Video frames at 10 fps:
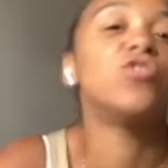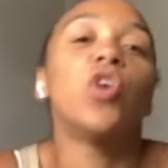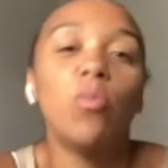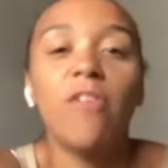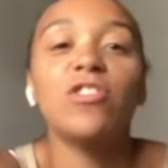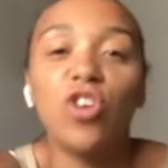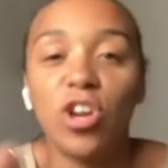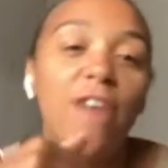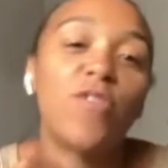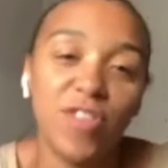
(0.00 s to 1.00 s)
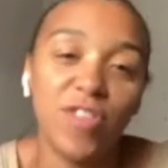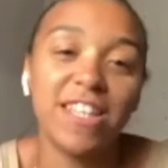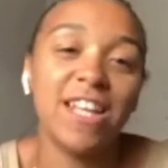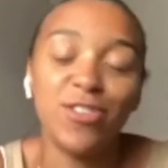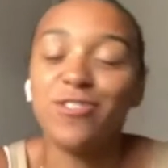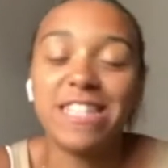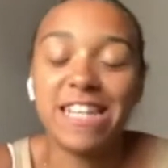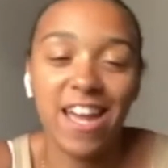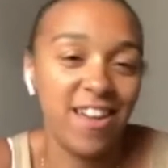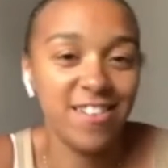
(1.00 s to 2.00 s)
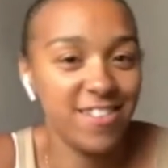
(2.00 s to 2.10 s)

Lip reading: Don't worry, Sian, I've got the Nando's today.